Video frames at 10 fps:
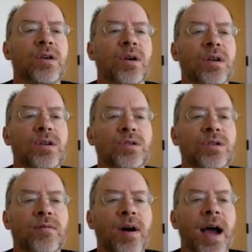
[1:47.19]
You can use
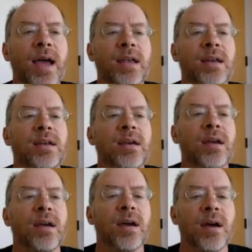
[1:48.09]

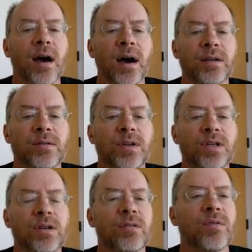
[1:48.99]

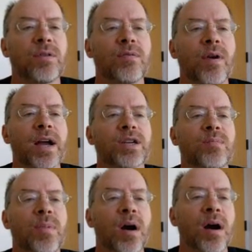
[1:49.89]
division for the
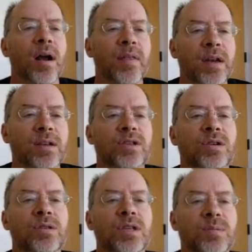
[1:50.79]
fraction bar, and then
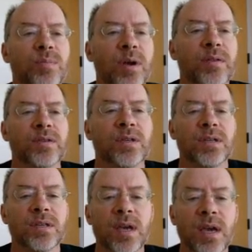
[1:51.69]
insert these
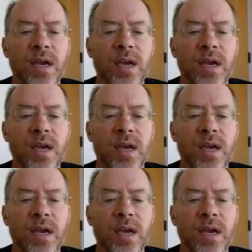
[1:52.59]
parentheses.